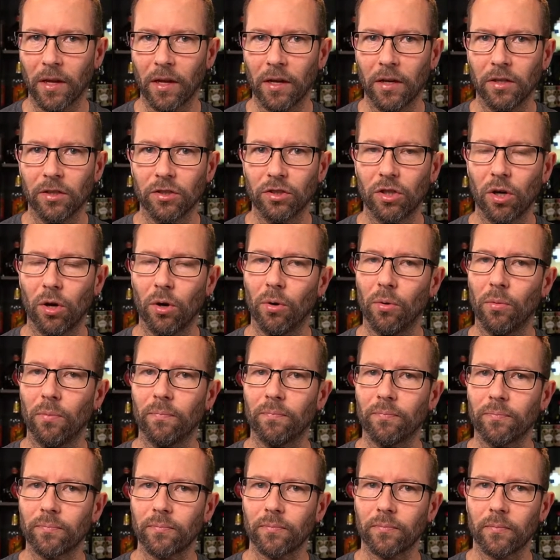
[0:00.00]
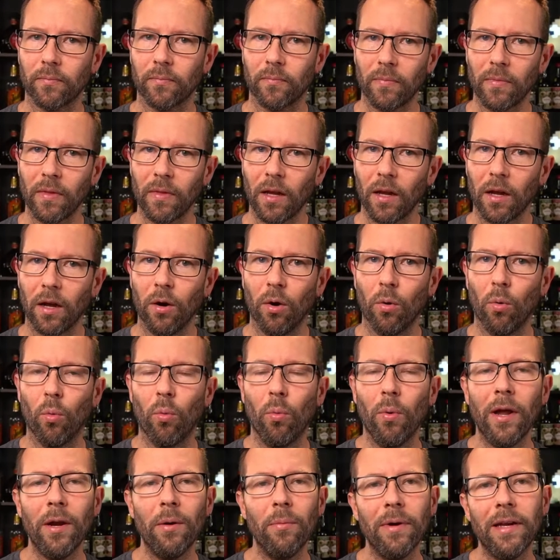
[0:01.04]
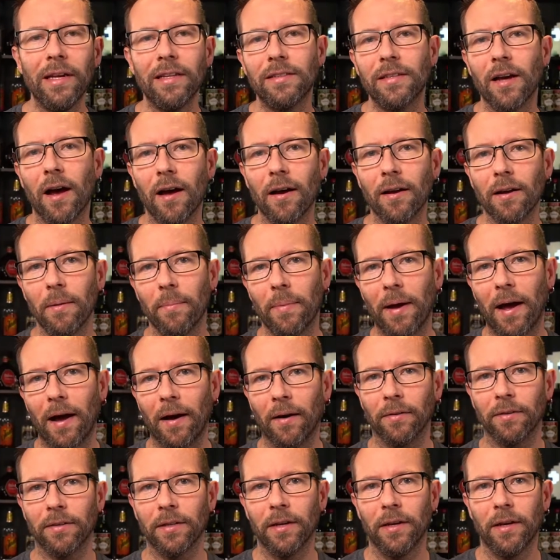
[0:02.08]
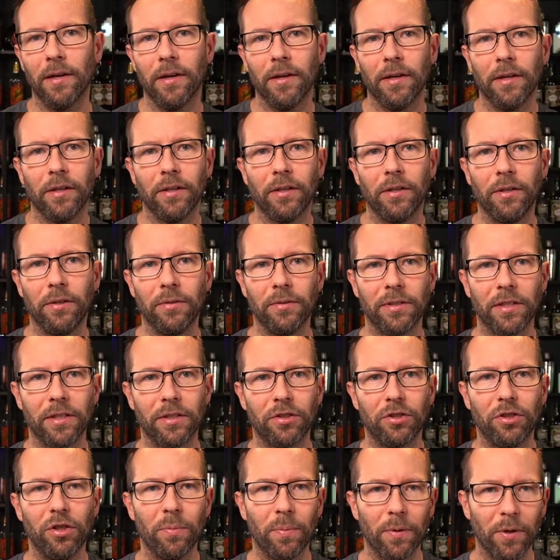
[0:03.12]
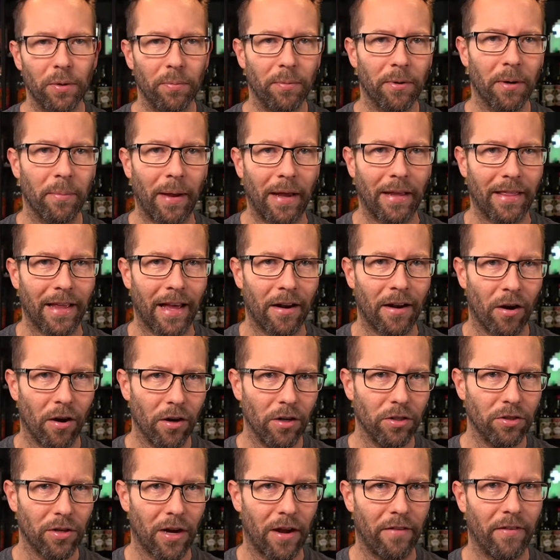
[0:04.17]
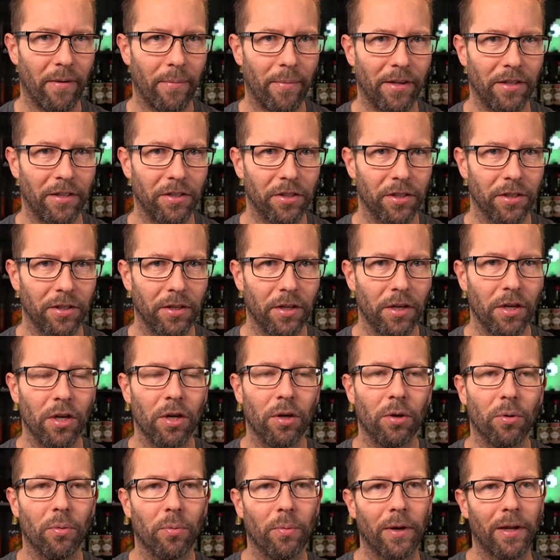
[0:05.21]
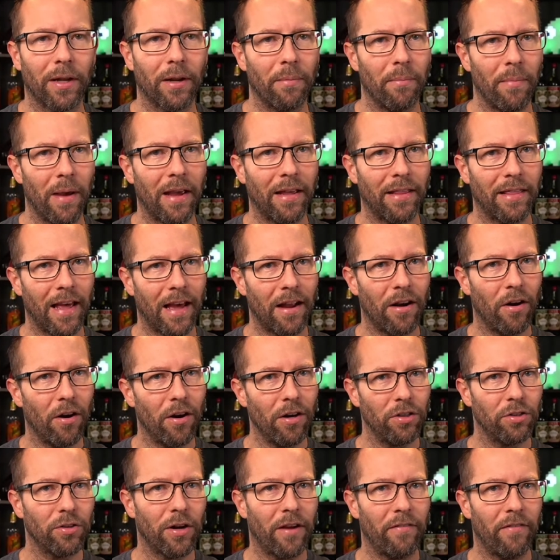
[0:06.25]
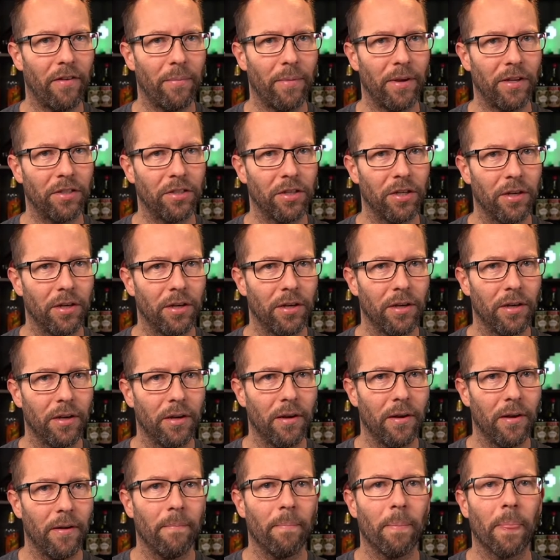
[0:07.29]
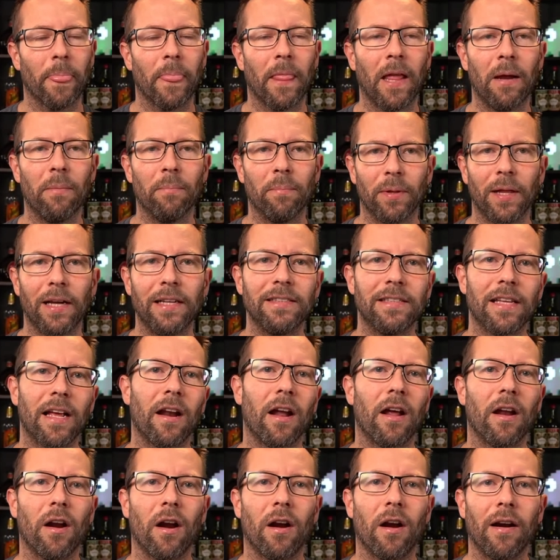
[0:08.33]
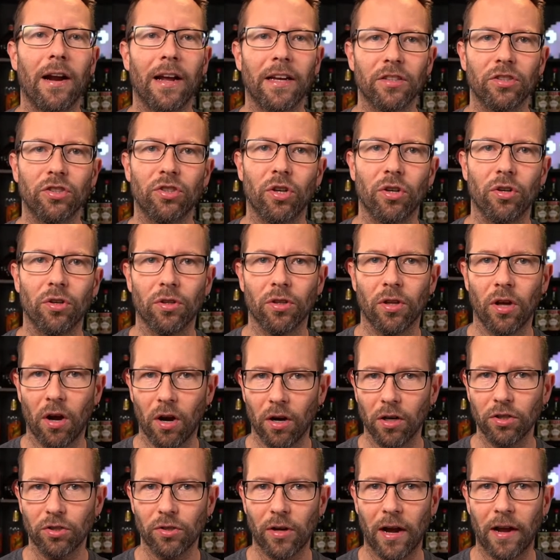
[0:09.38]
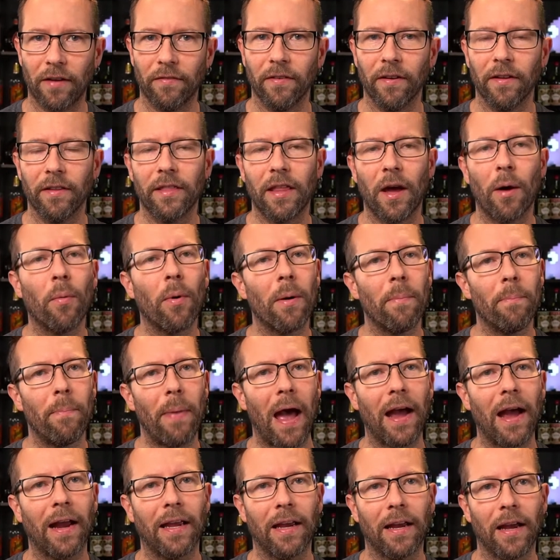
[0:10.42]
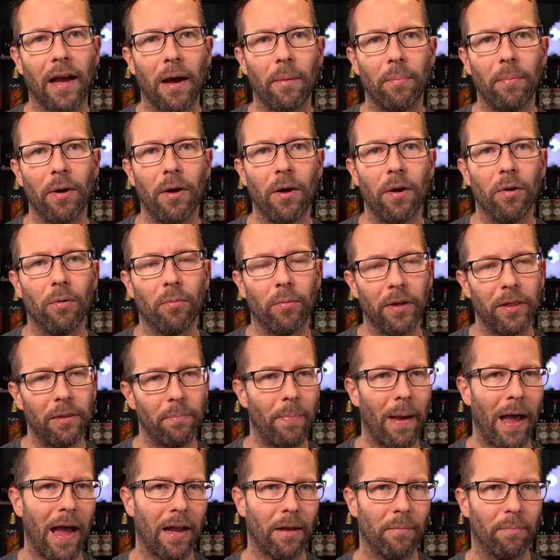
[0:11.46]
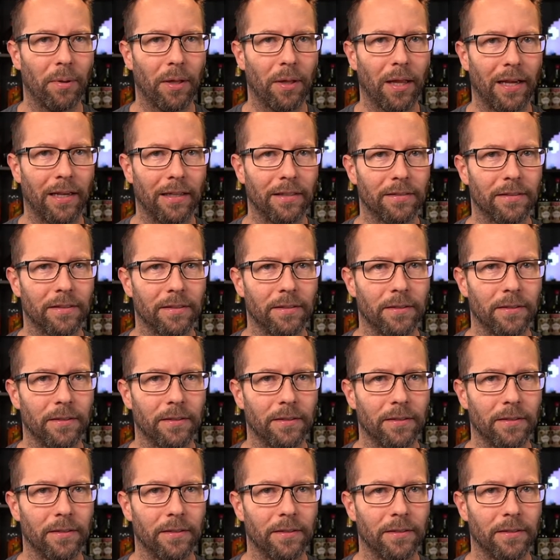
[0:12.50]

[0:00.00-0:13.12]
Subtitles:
So when we talk about using SuperDuper to make that hard drive image, we can make that hard drive image and place that on our external hard drive that we're backing up with Backblaze.